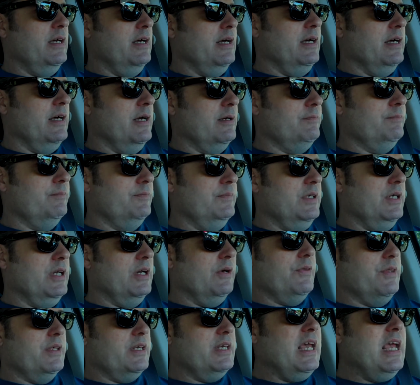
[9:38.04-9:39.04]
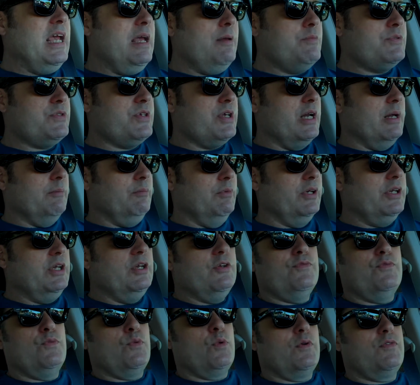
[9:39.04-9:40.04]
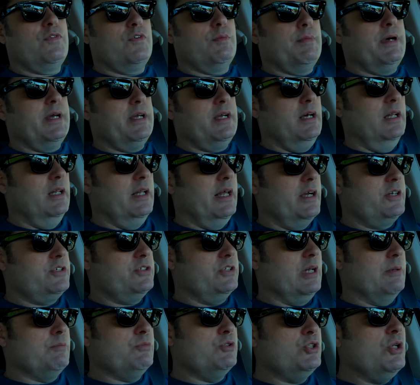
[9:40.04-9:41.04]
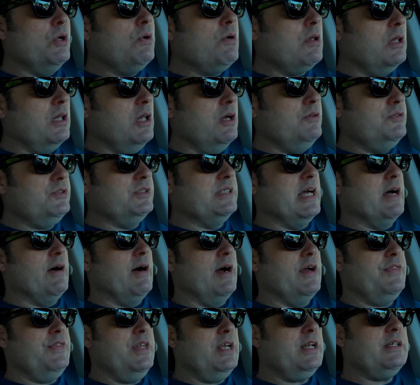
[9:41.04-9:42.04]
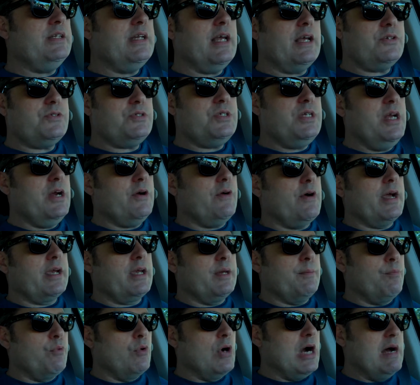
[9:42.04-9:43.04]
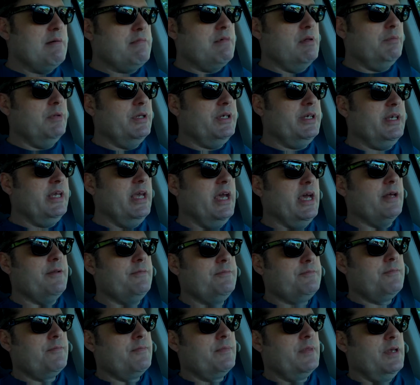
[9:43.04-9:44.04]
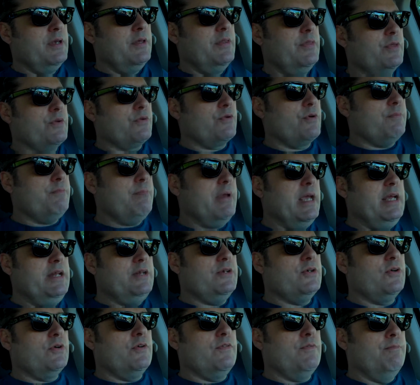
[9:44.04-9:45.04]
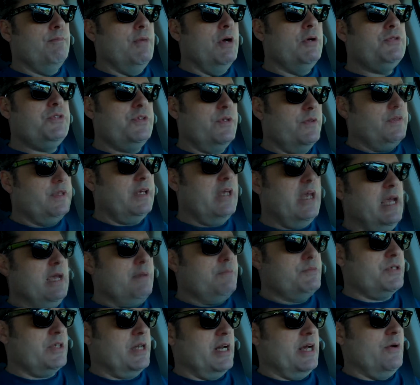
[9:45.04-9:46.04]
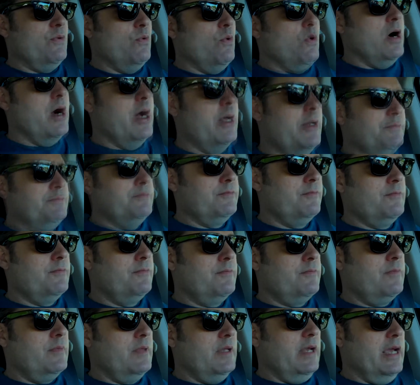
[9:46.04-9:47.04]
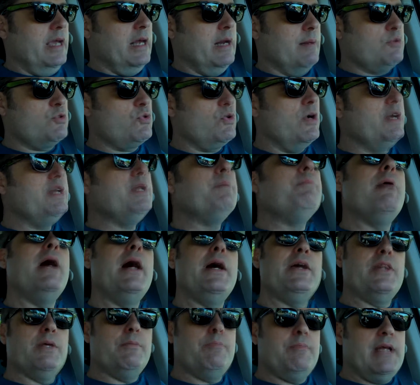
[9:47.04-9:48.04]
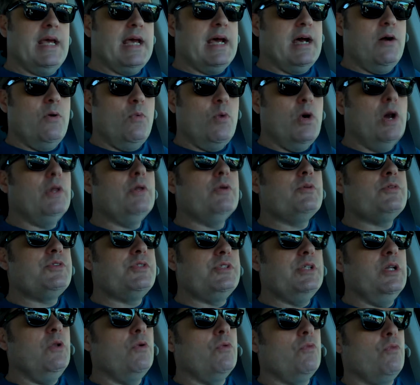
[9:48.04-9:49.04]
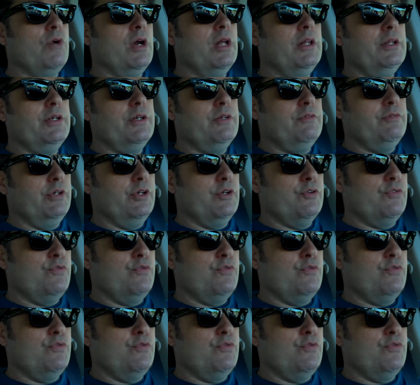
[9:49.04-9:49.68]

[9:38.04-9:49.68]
um, you know, the games that I'm looking for from my collection. I'm so close now. I think next year I could probably get the remainder of most of the games that I want, and I'm trying to buy them now while they're still relatively